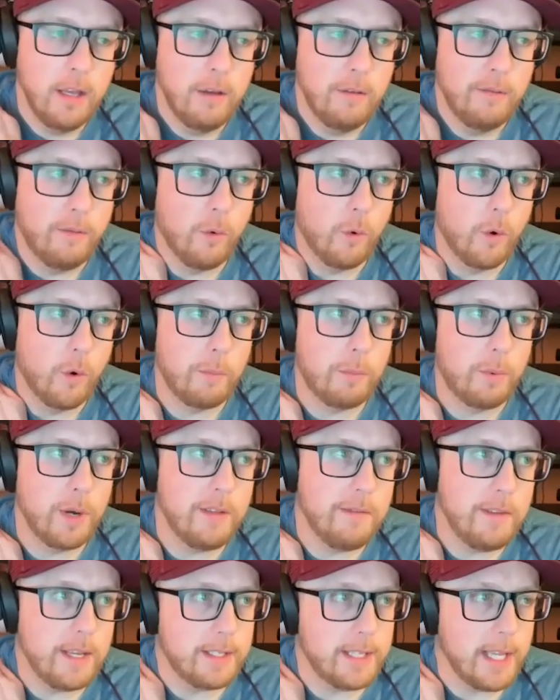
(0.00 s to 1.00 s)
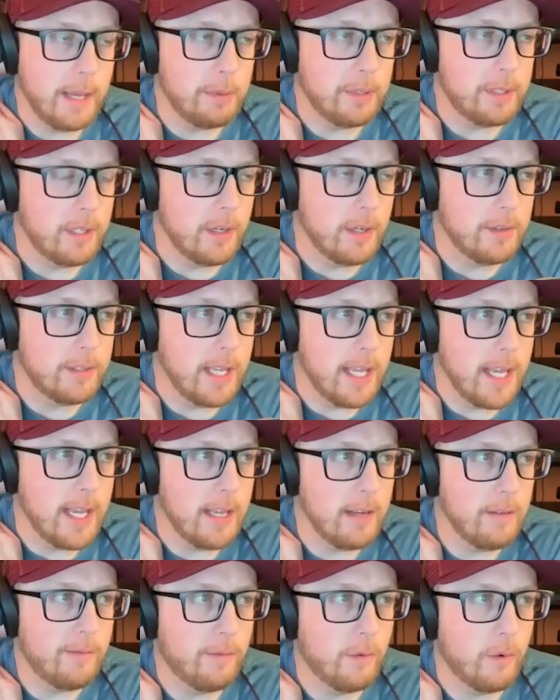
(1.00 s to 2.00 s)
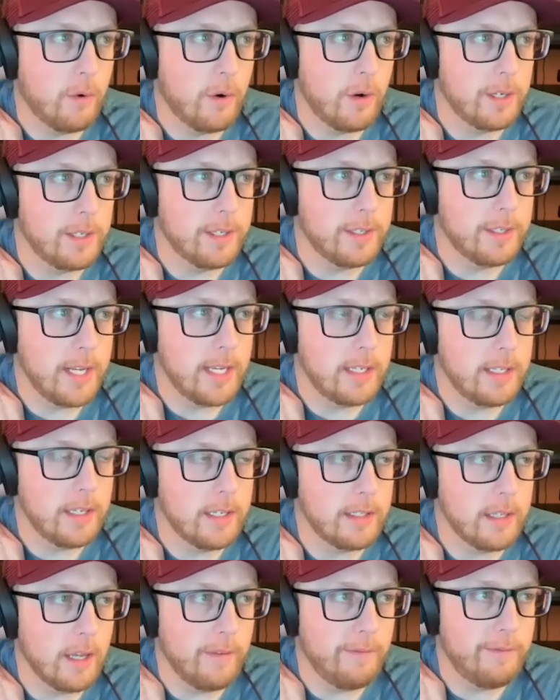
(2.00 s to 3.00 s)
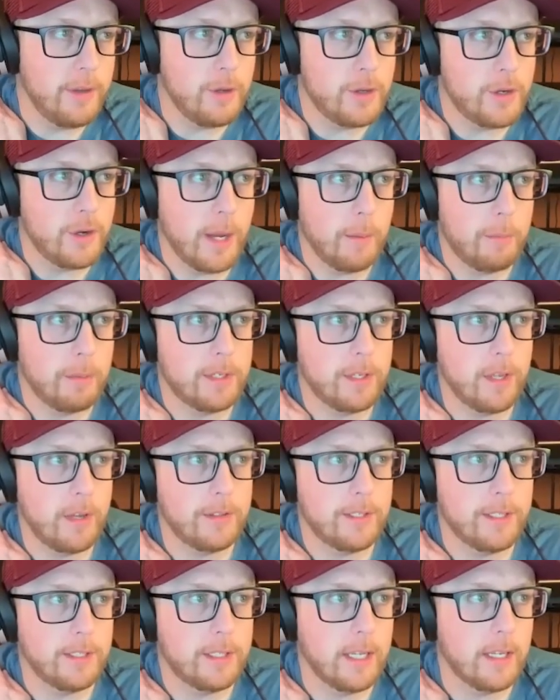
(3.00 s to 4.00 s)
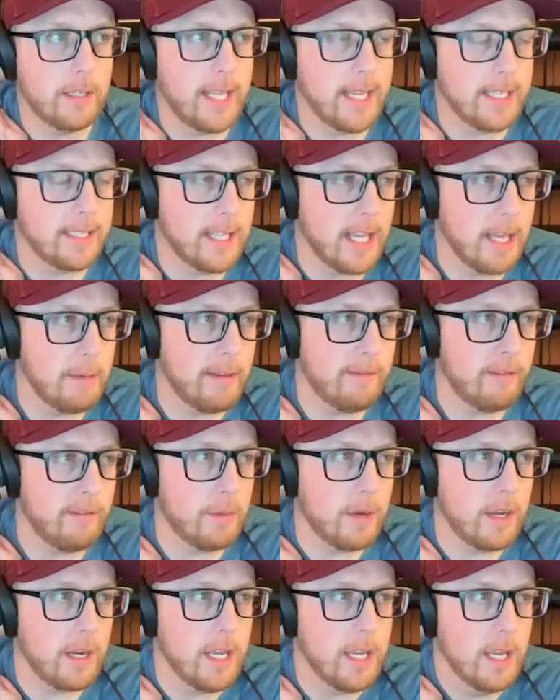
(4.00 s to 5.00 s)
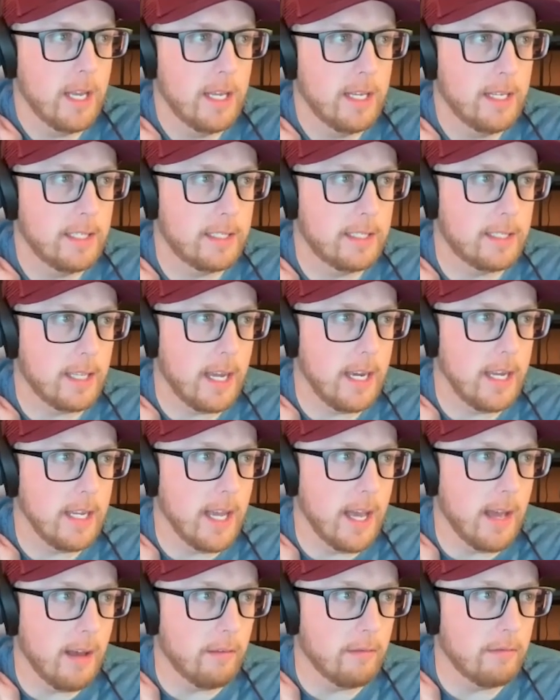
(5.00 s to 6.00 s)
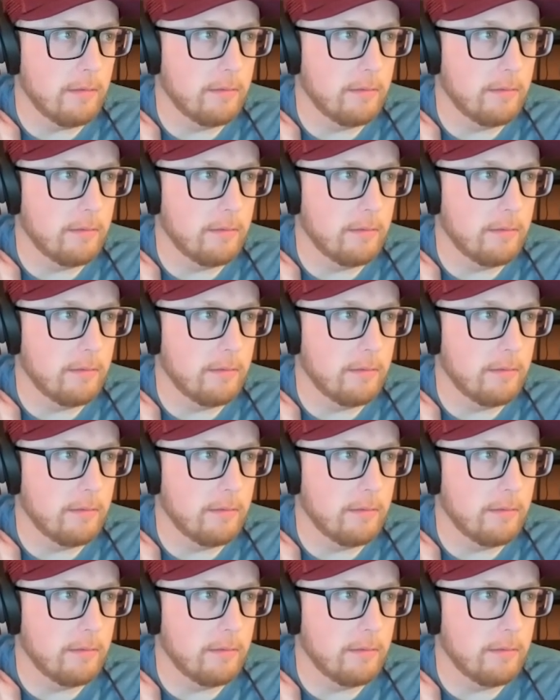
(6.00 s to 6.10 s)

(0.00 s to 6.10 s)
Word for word: for previous episodes and for suggestions on future episodes until next time everybody signing out